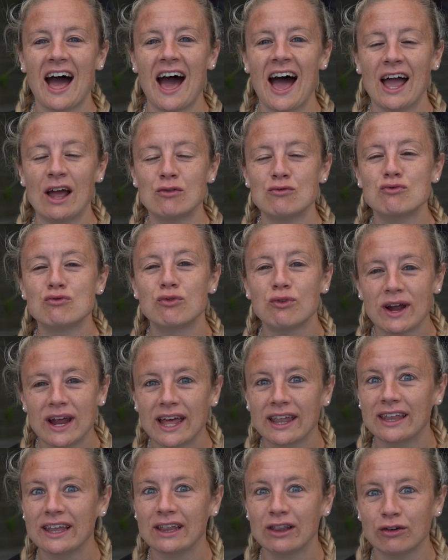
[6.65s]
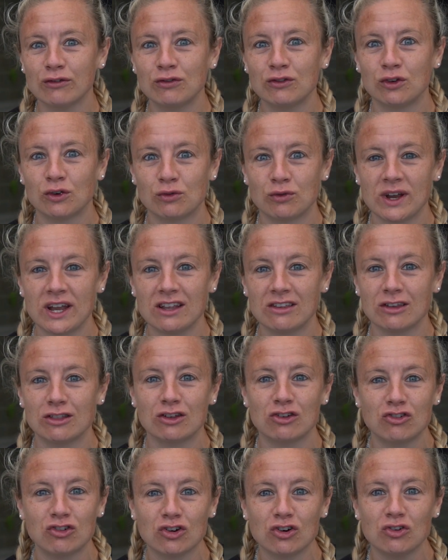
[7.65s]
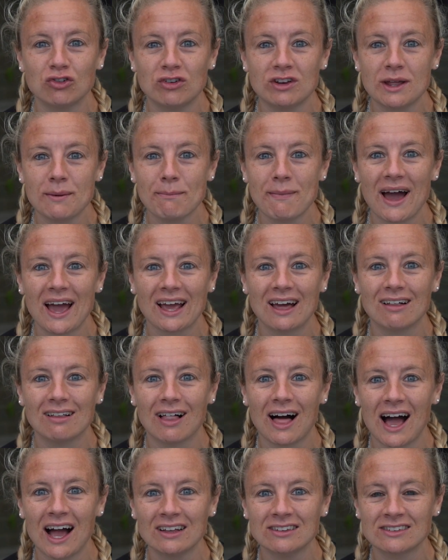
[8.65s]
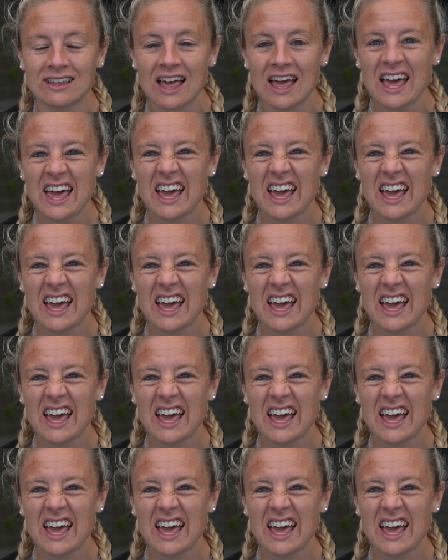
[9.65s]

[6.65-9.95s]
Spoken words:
I really love to read to the children in my class.